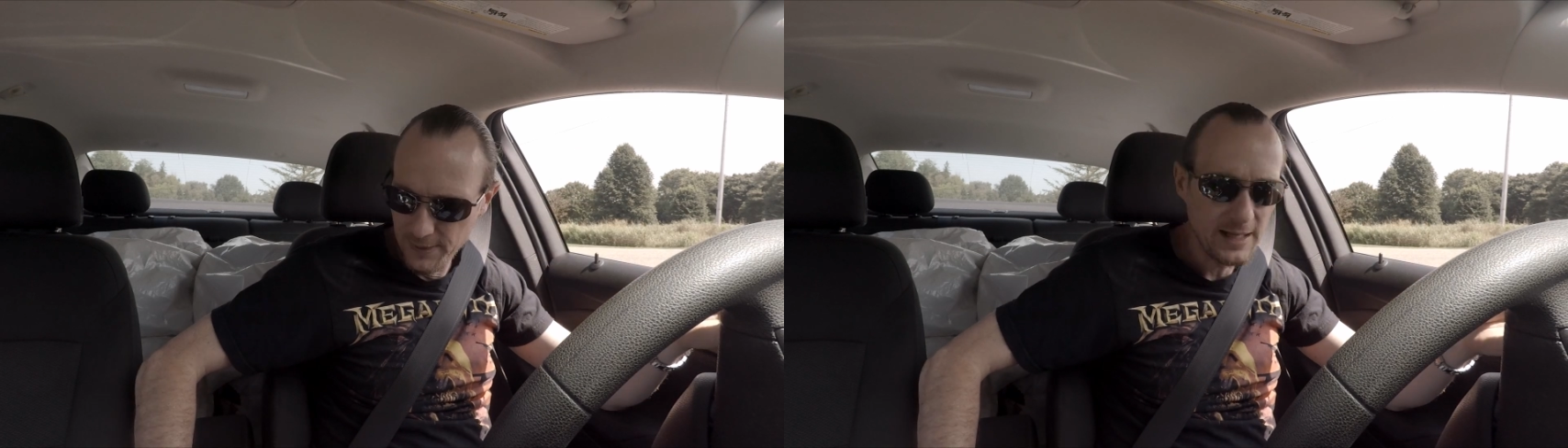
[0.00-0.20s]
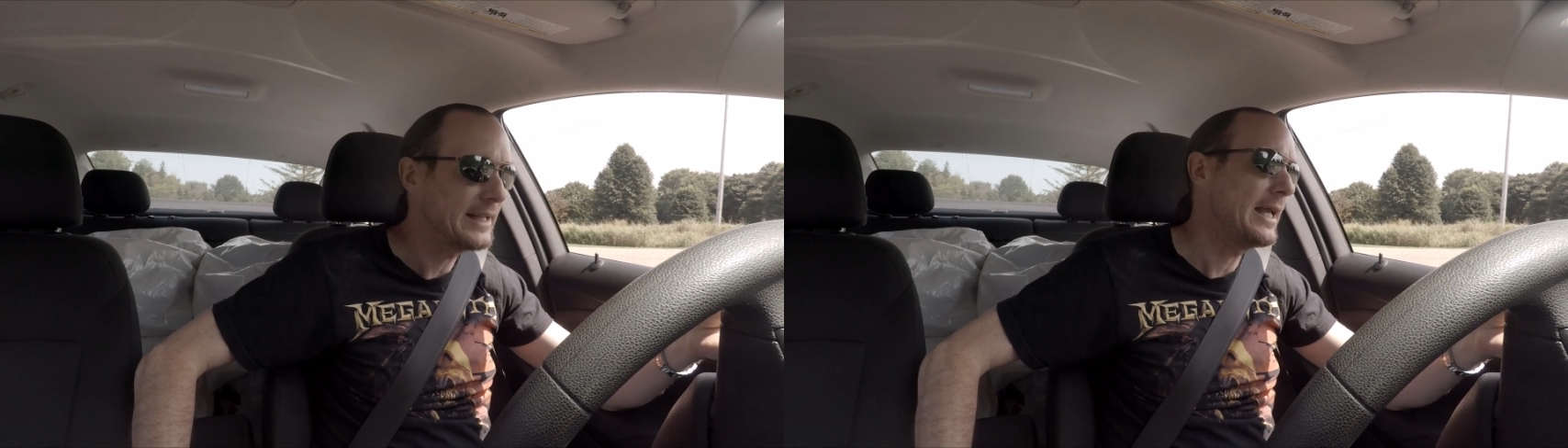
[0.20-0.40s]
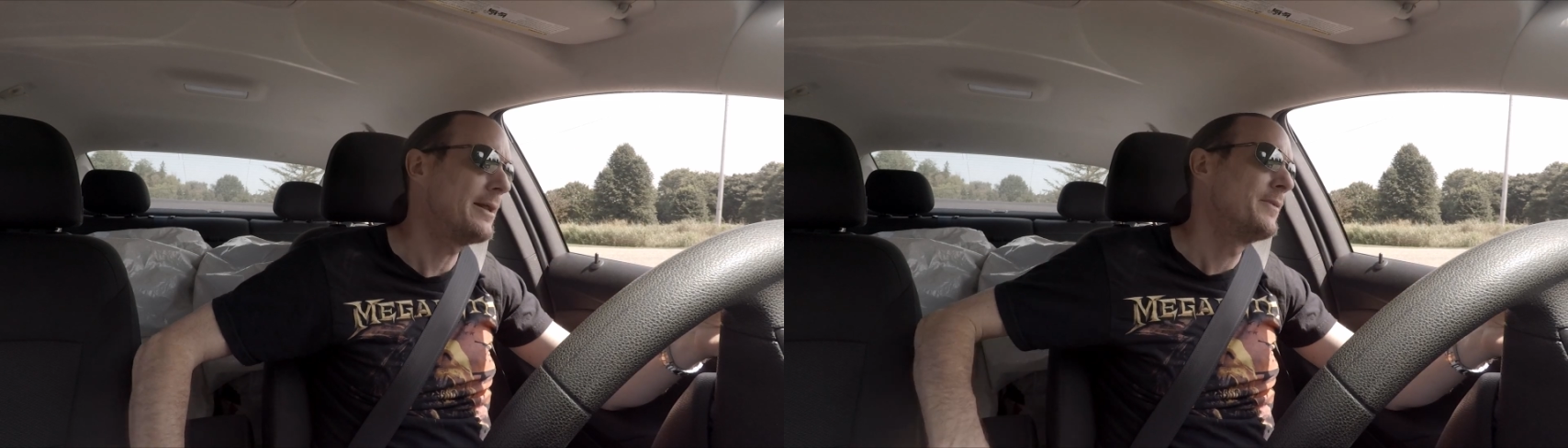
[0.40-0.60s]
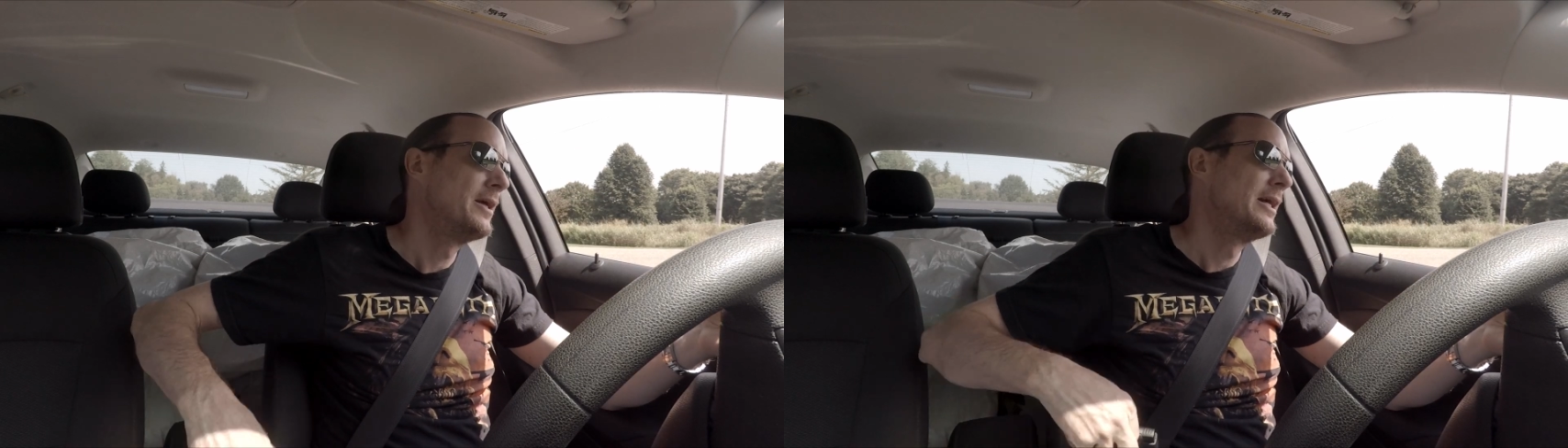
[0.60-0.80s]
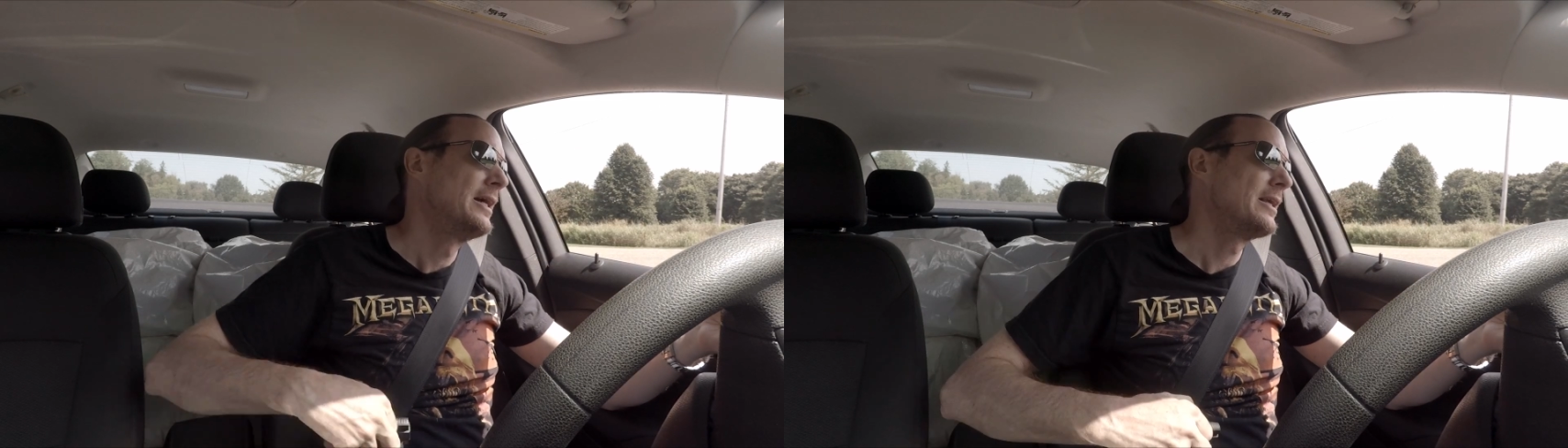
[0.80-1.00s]
Again,
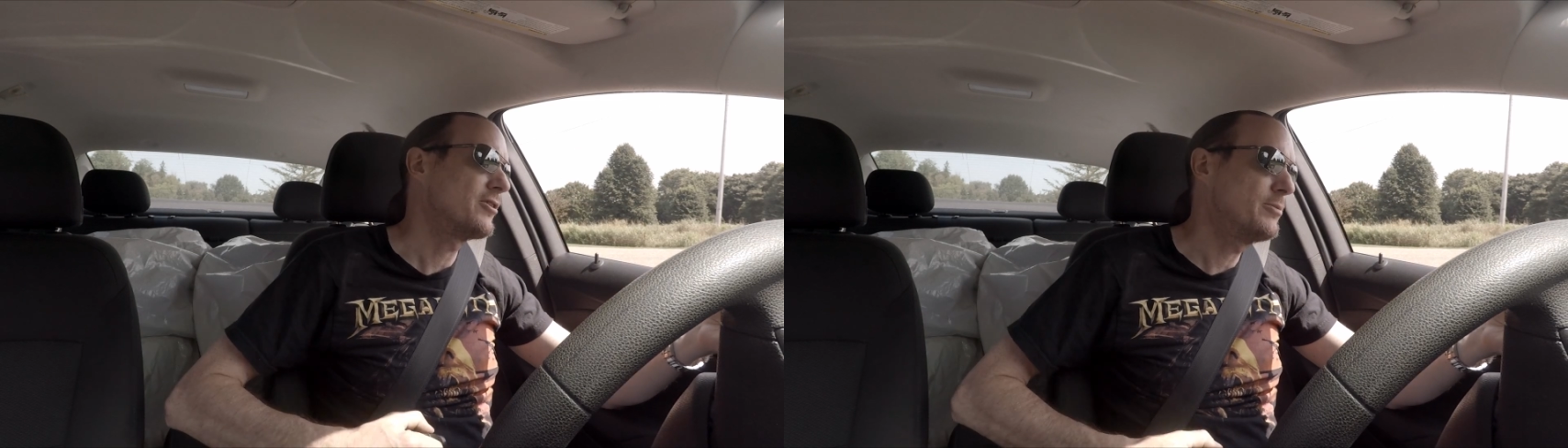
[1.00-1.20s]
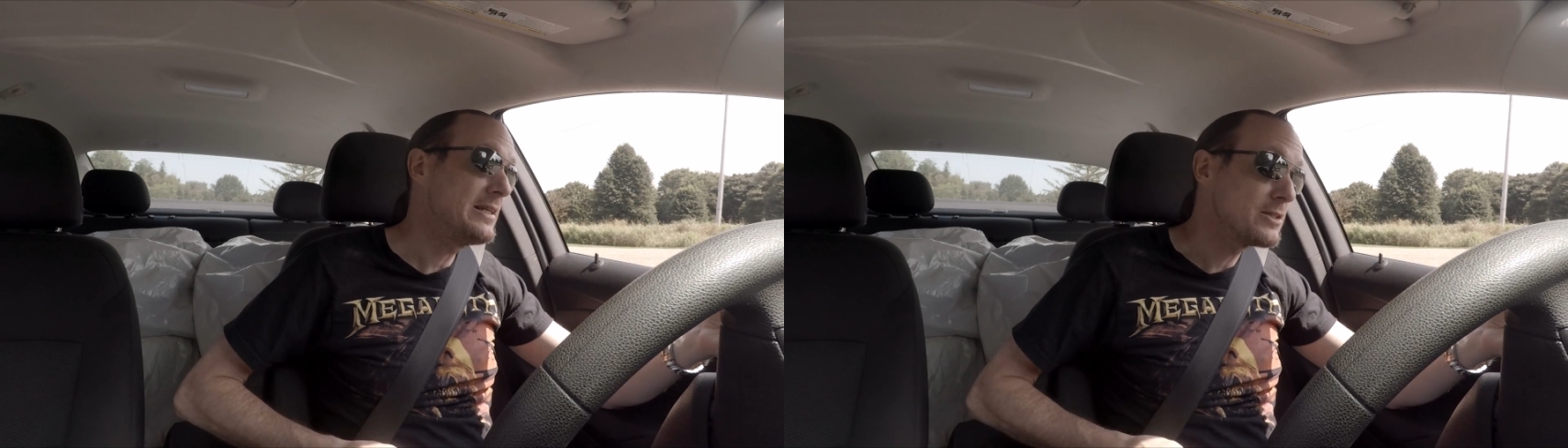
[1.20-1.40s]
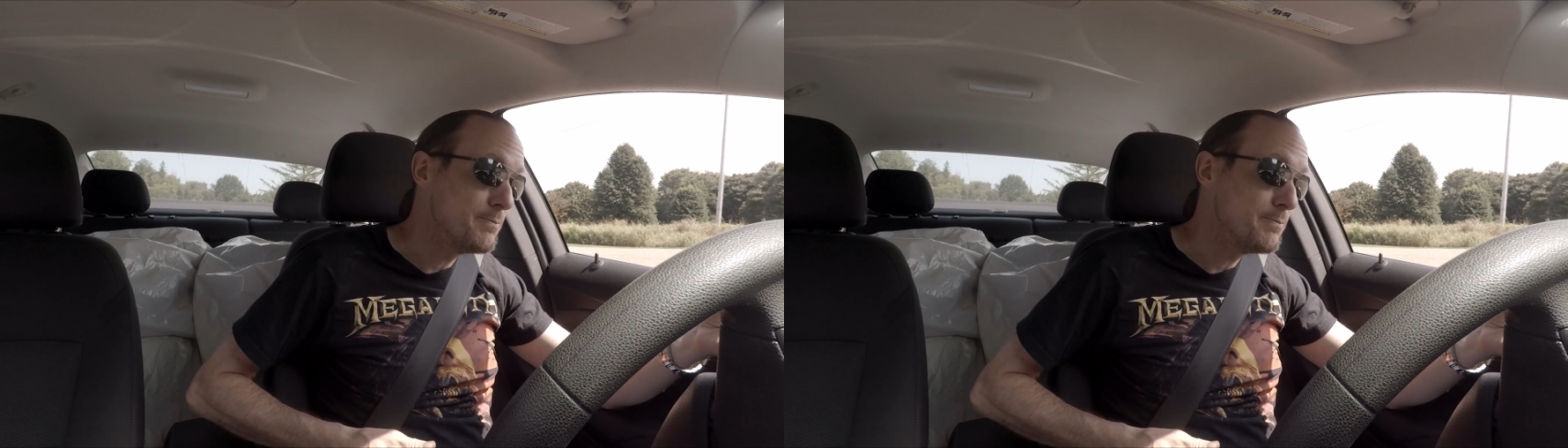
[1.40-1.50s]
doesn't mean it's